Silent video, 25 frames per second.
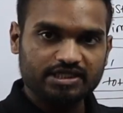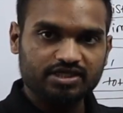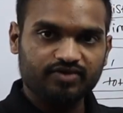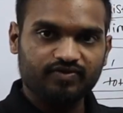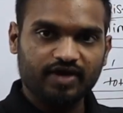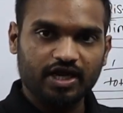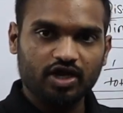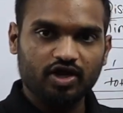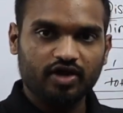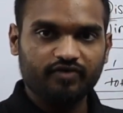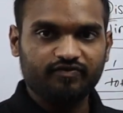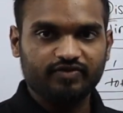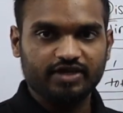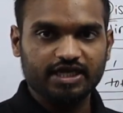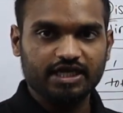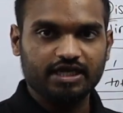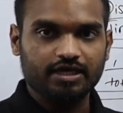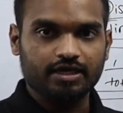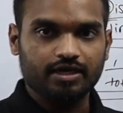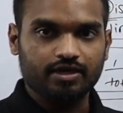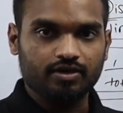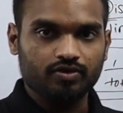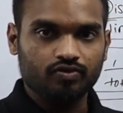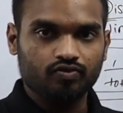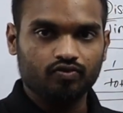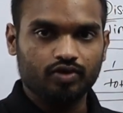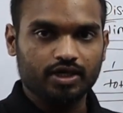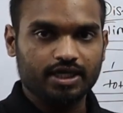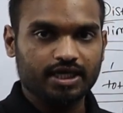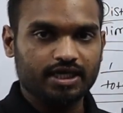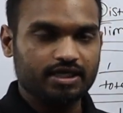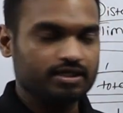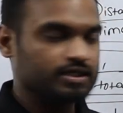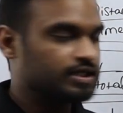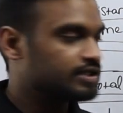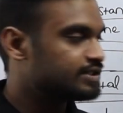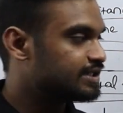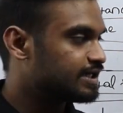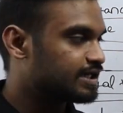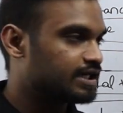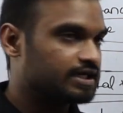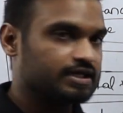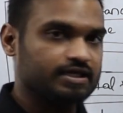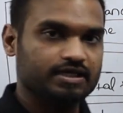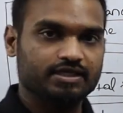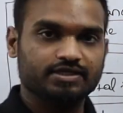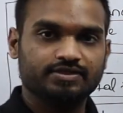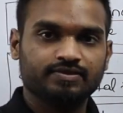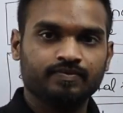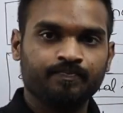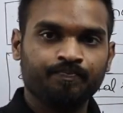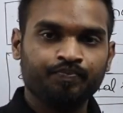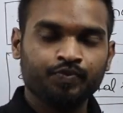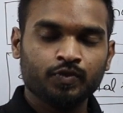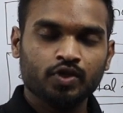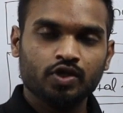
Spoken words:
is the value of t here. Okay, in the second case.